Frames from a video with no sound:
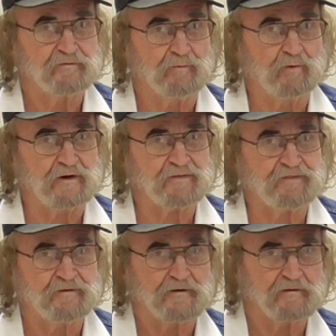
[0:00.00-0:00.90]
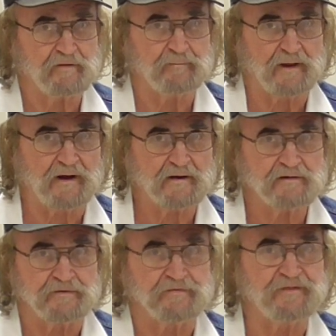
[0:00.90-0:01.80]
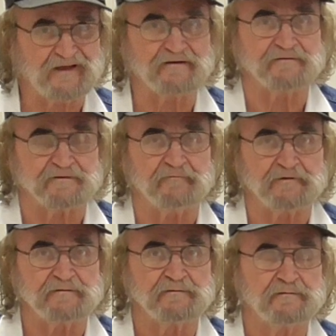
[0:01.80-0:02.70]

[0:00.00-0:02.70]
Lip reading: the width of the block, the thickness of it.